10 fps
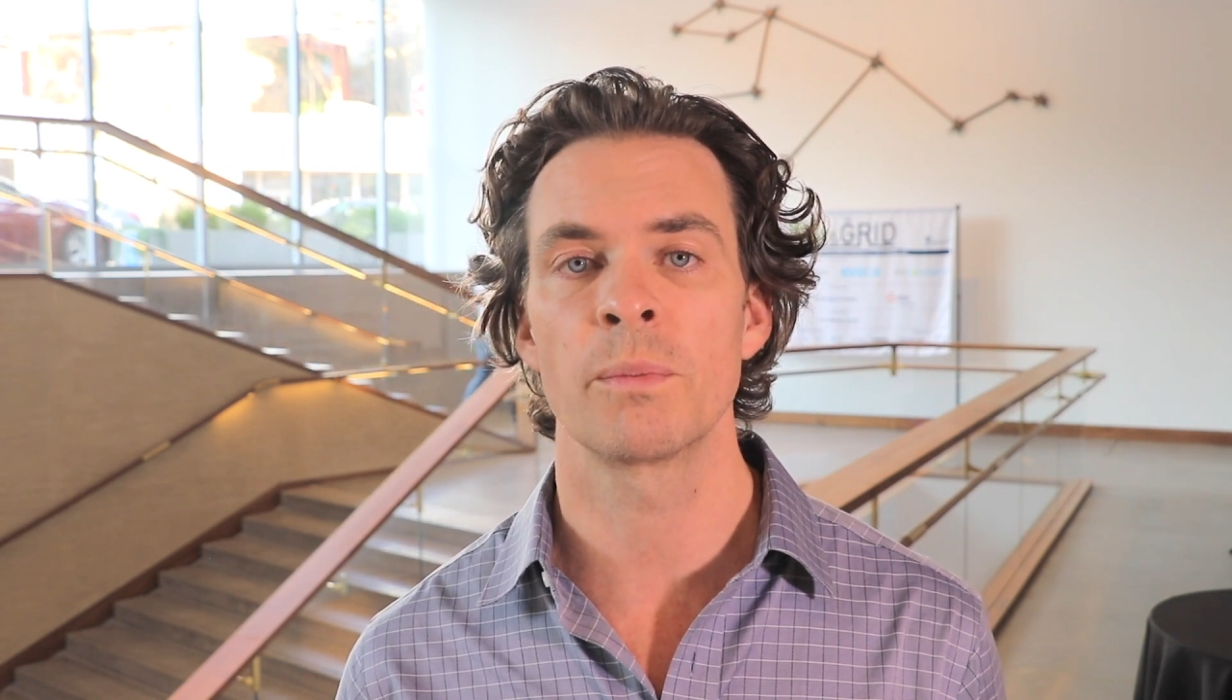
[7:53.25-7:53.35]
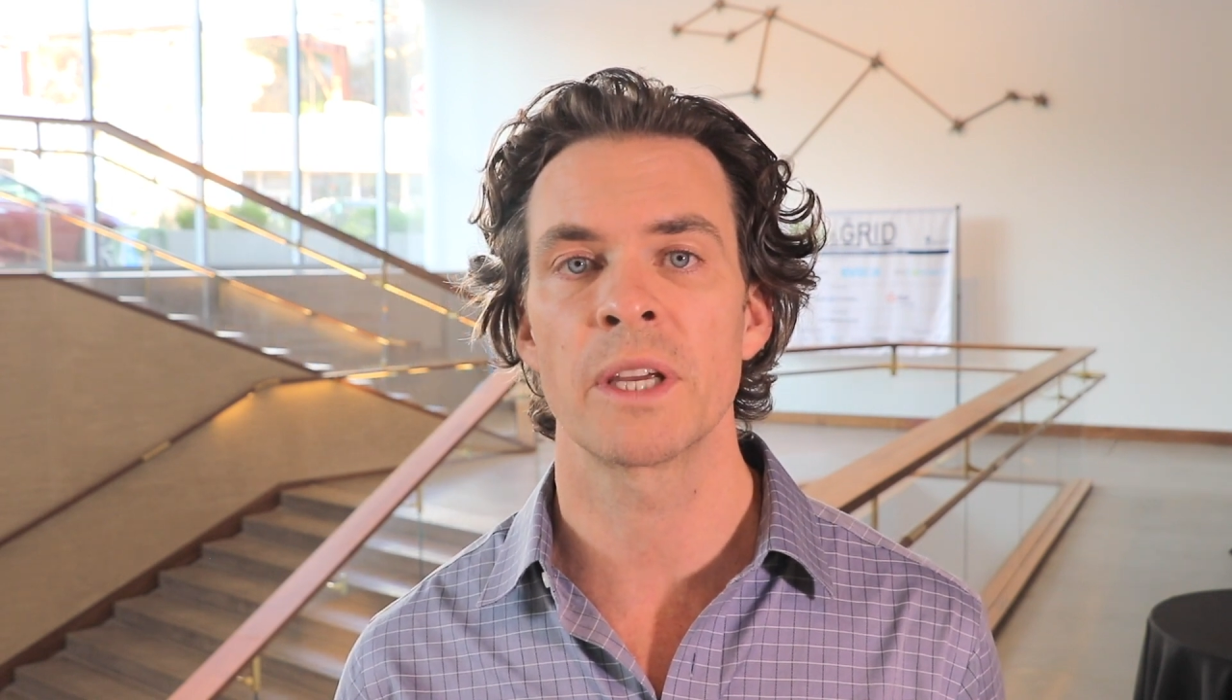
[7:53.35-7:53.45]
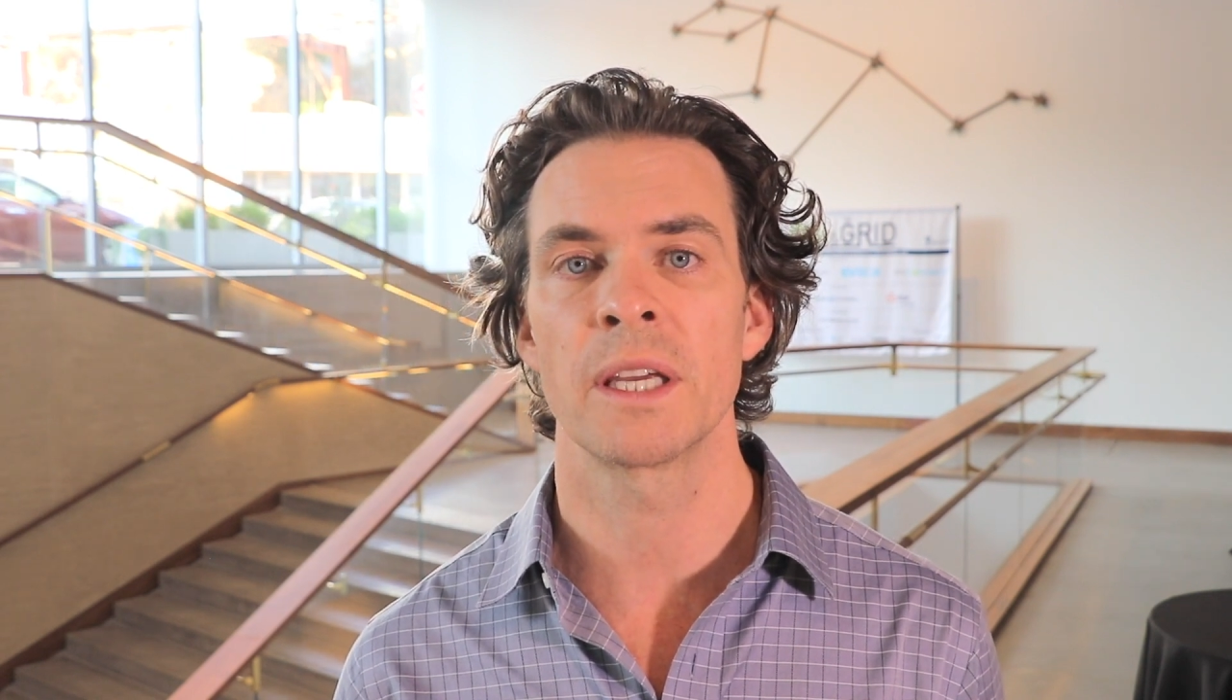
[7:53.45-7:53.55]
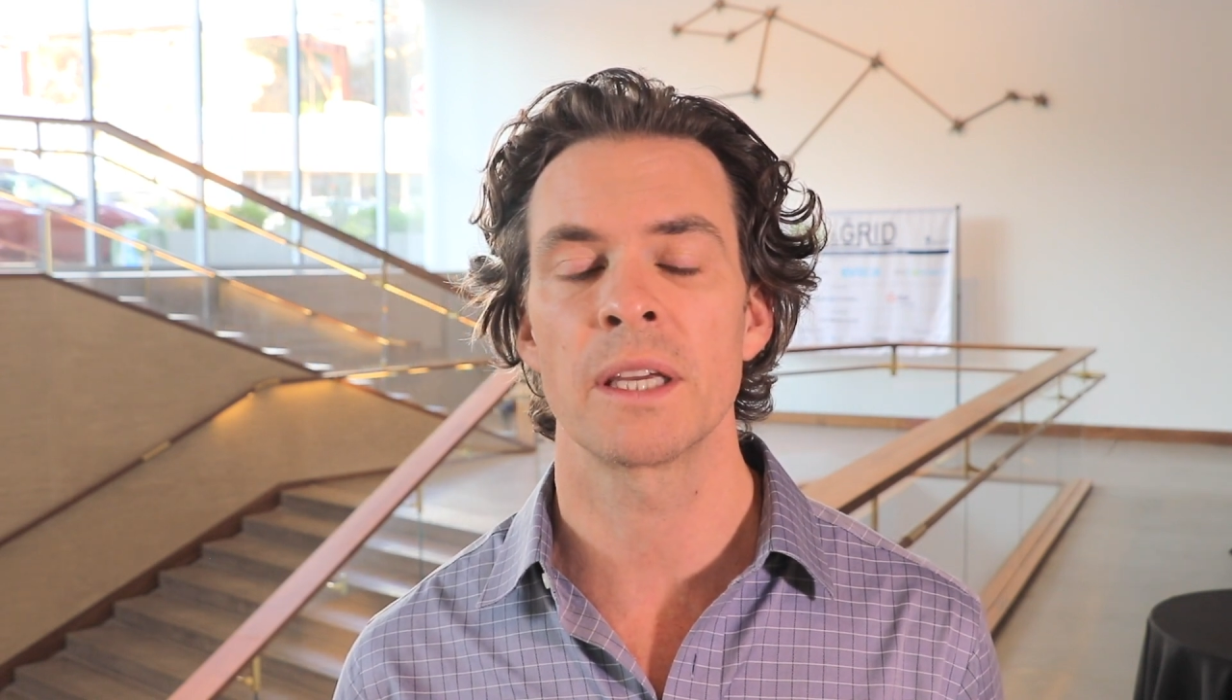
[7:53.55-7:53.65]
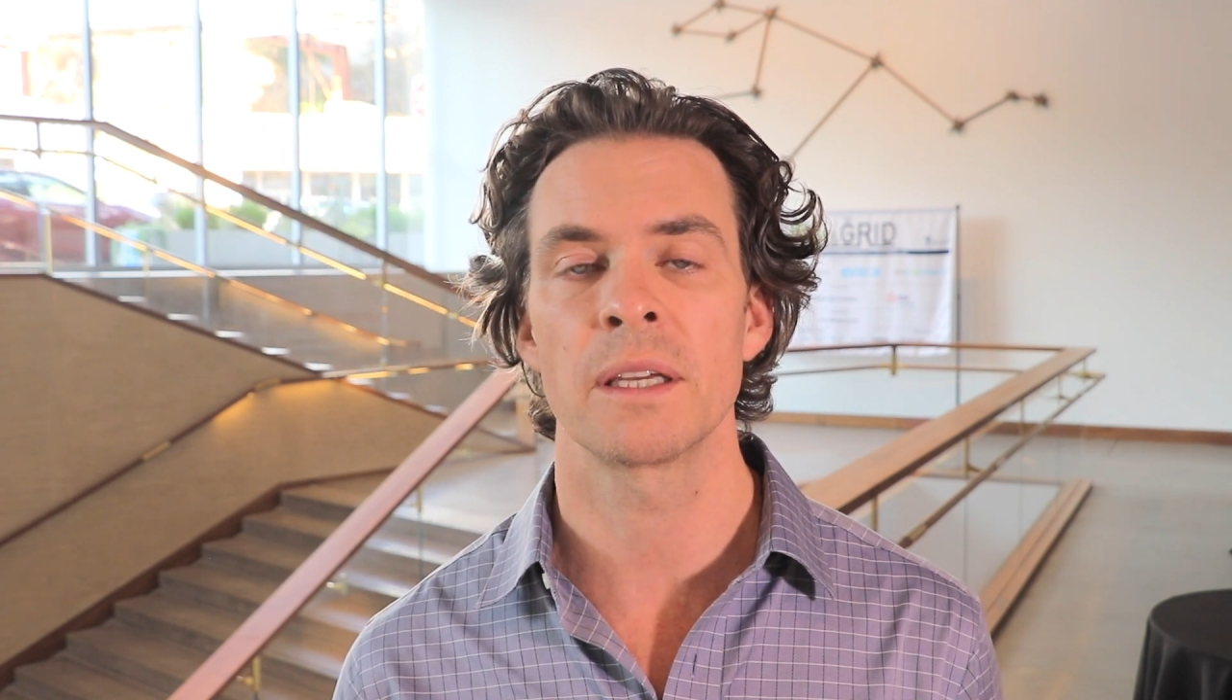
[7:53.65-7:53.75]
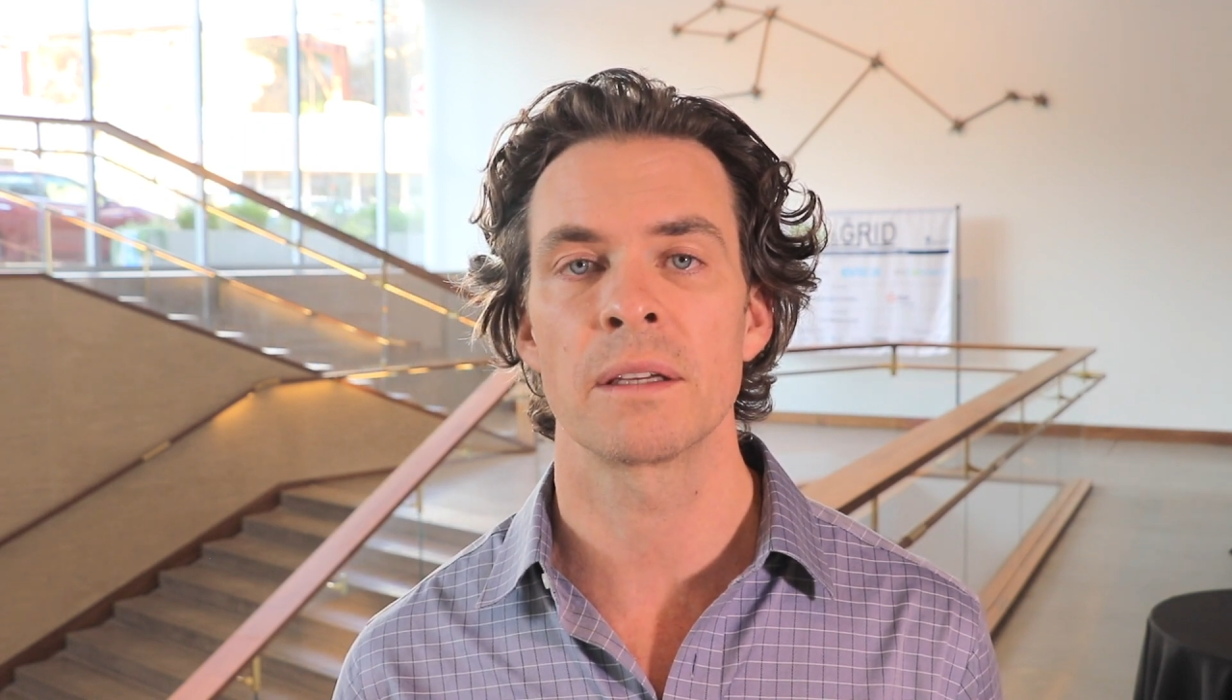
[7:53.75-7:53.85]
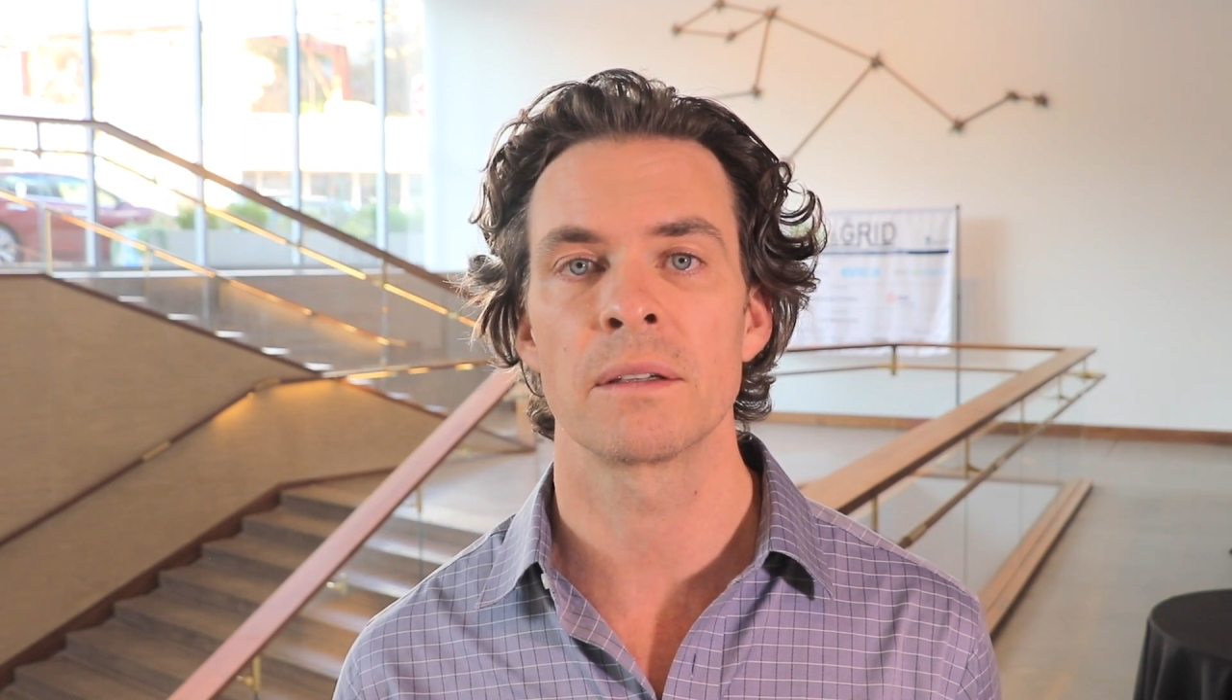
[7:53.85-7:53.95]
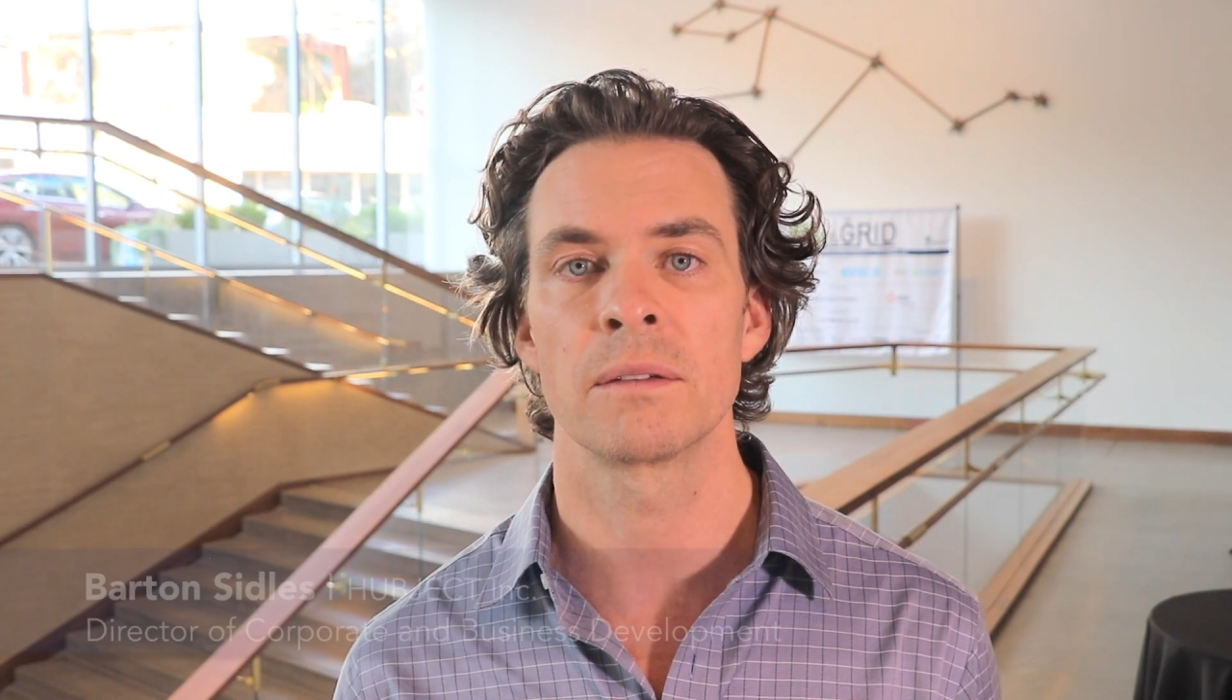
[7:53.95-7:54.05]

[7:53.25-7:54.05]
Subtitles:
be